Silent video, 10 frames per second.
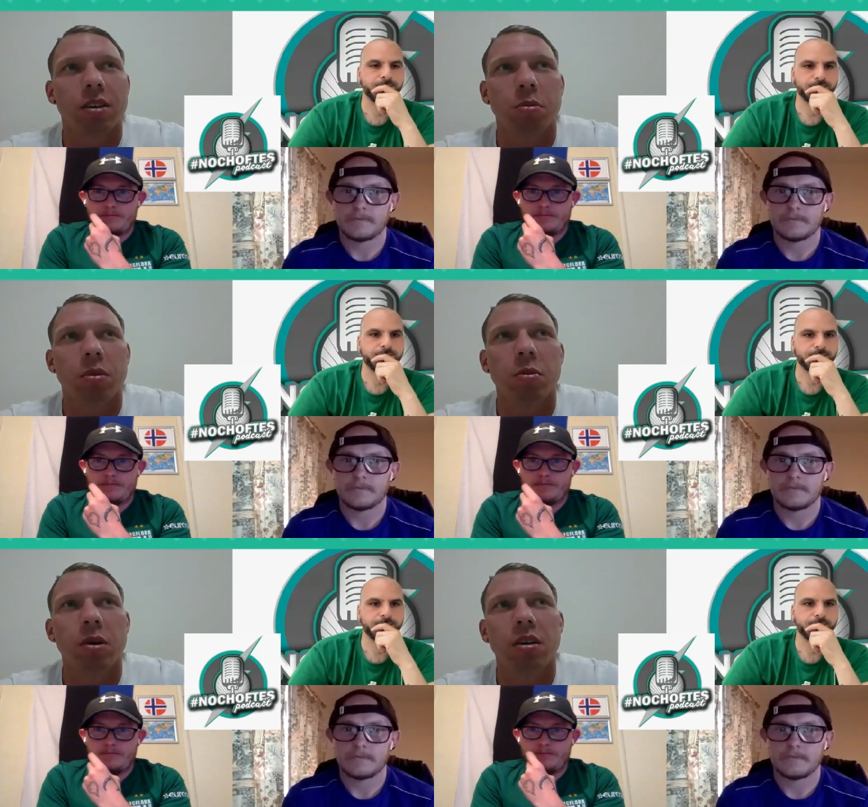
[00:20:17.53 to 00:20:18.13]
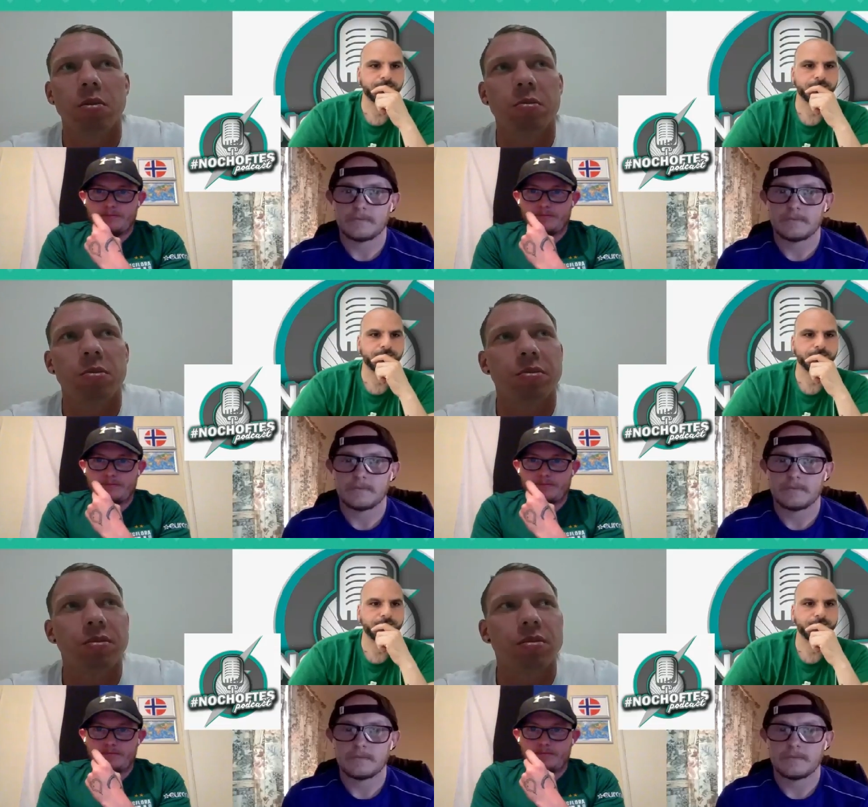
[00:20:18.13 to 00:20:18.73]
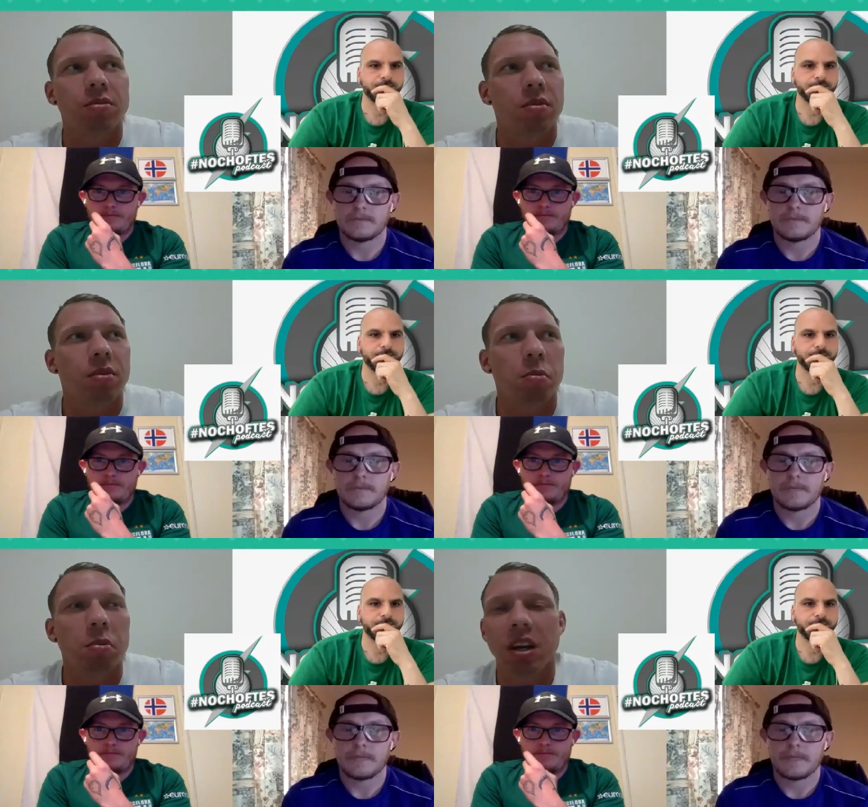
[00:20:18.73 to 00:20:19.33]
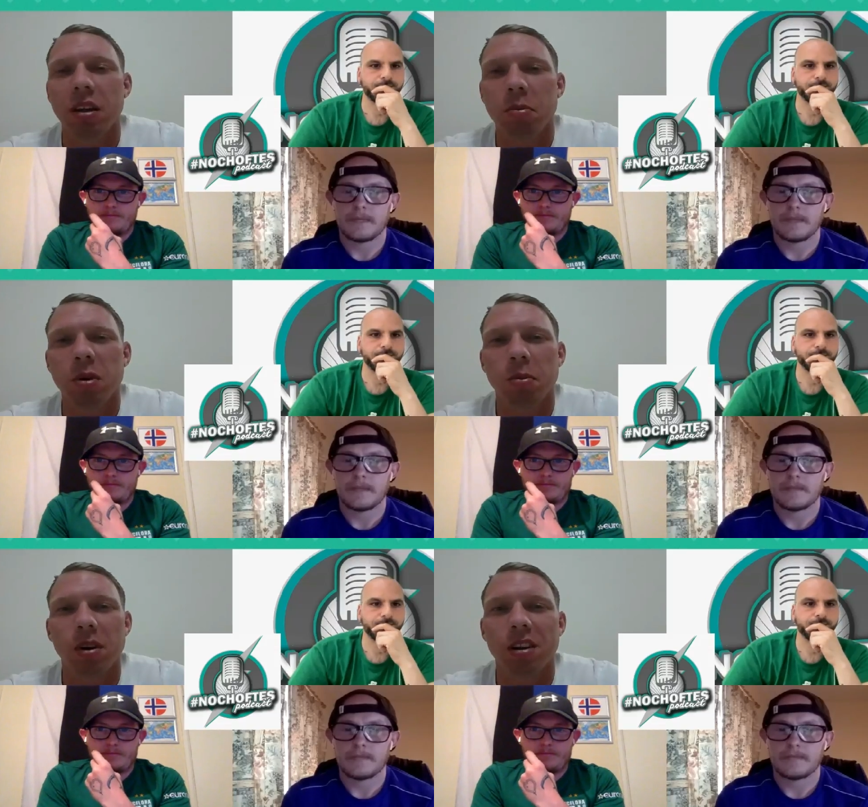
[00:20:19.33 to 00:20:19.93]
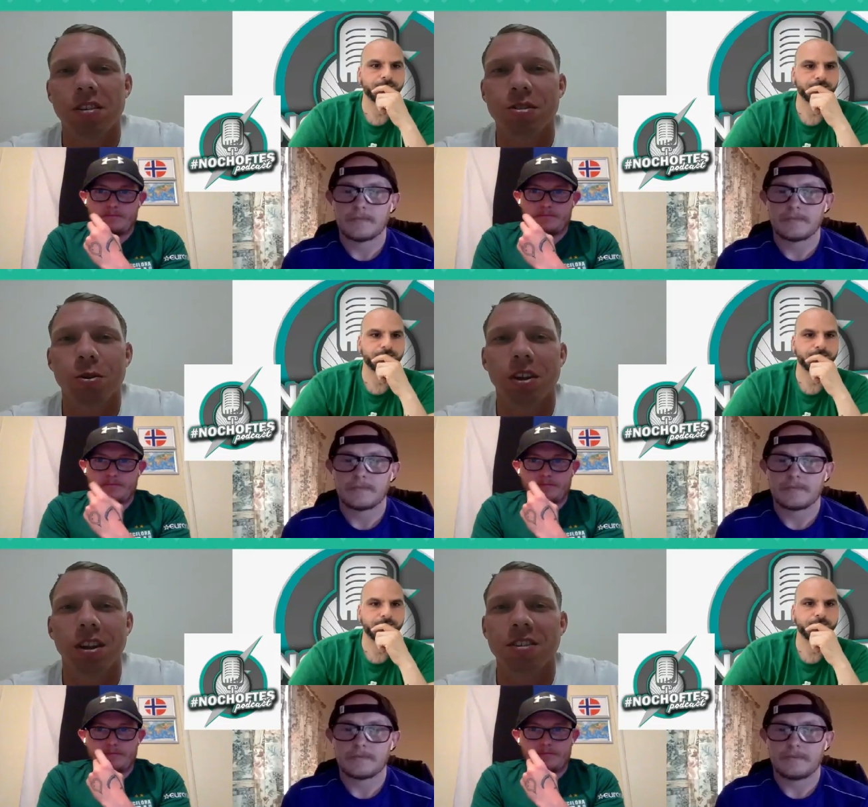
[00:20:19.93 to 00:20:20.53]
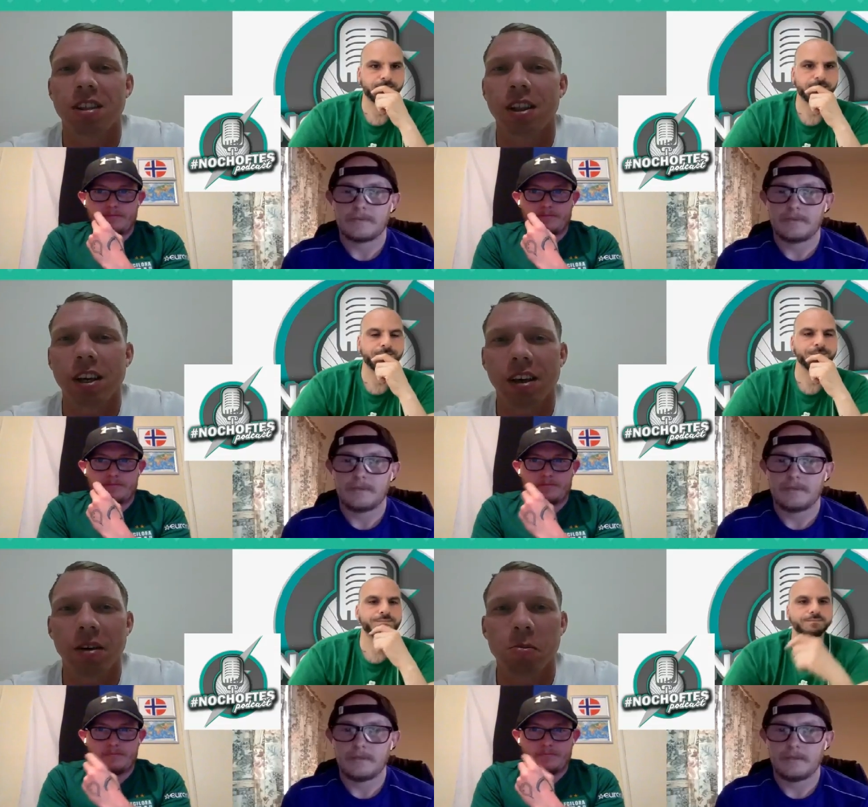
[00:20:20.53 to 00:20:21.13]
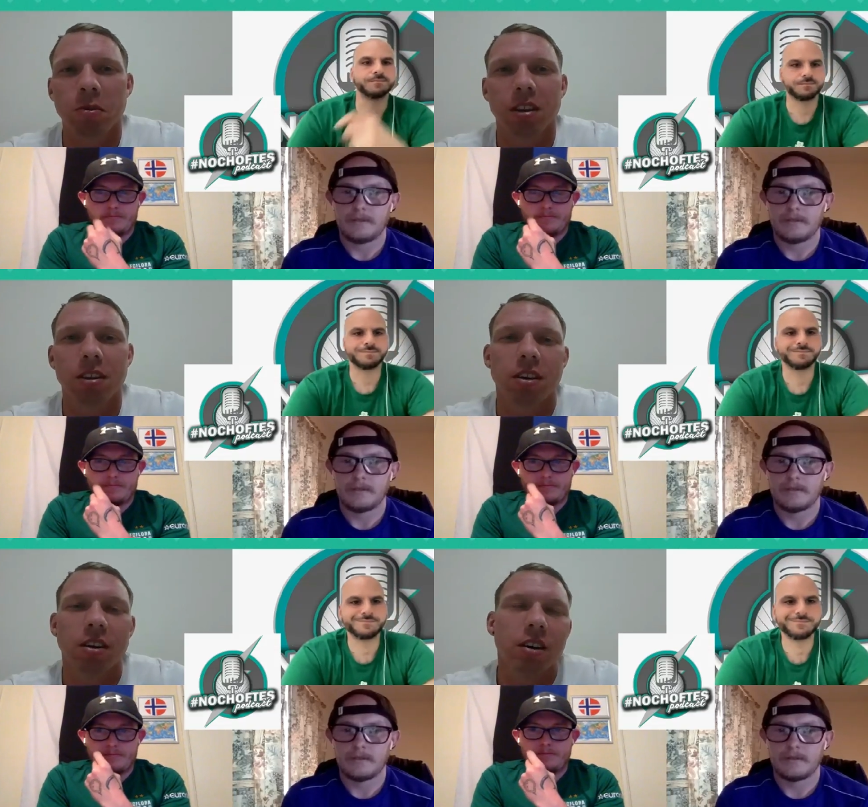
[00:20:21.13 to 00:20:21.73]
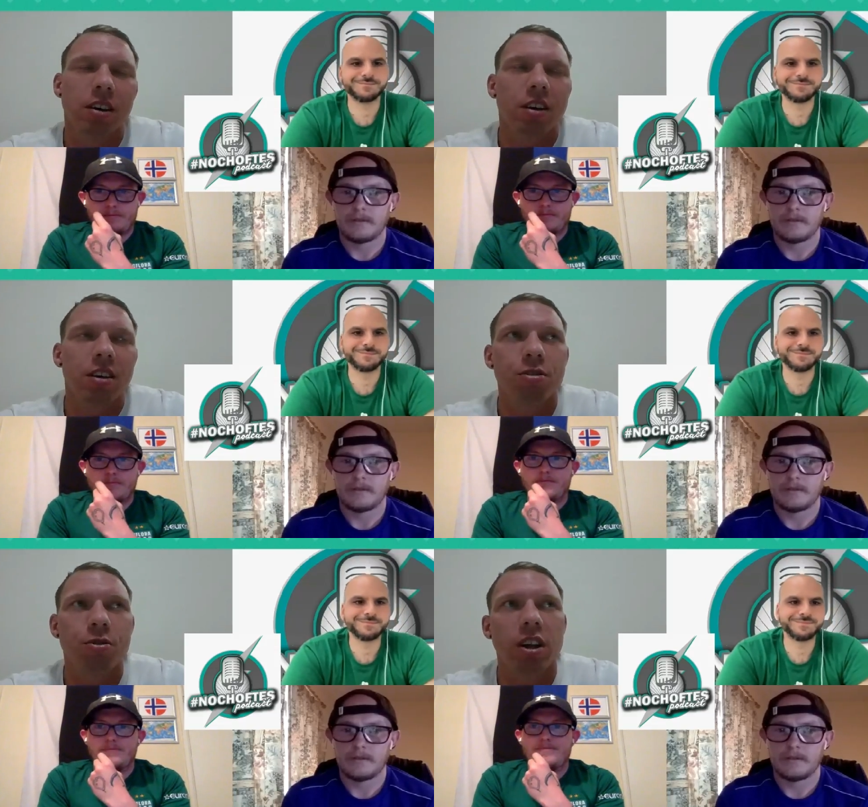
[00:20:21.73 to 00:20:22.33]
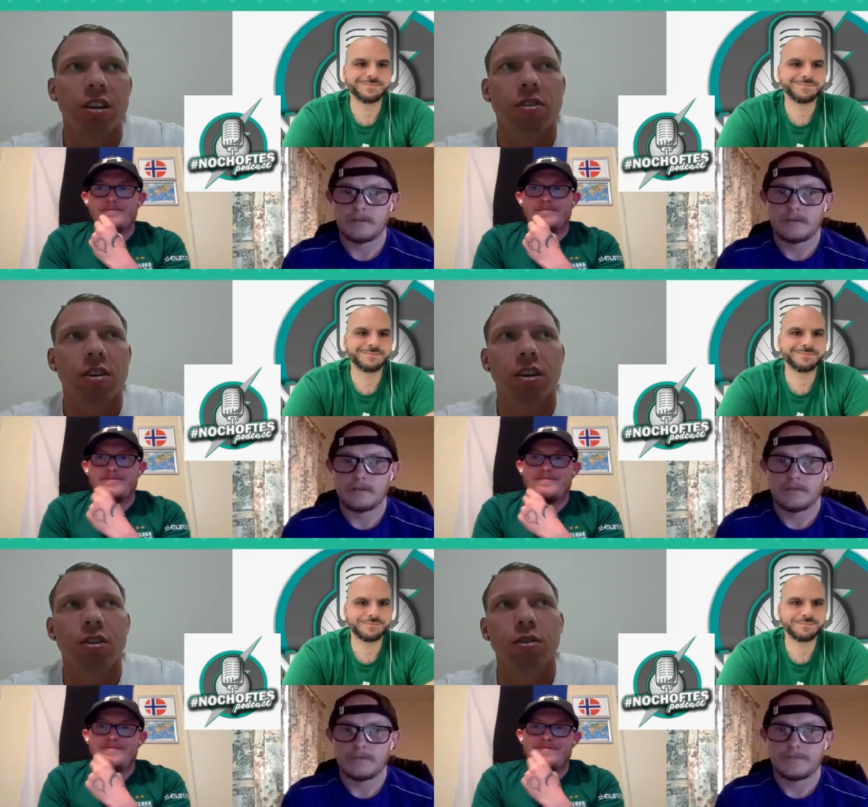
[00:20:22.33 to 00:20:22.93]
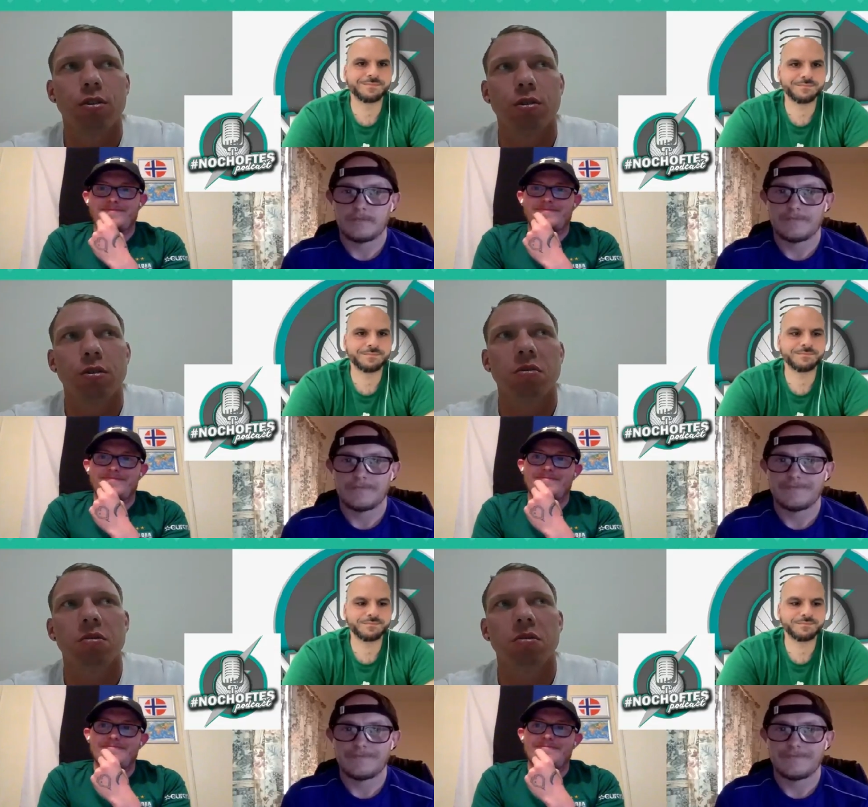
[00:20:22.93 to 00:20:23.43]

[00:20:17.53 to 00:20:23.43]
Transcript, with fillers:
Speaker 1: Maybe many people in Estonia doesn't like him, but he's really trying to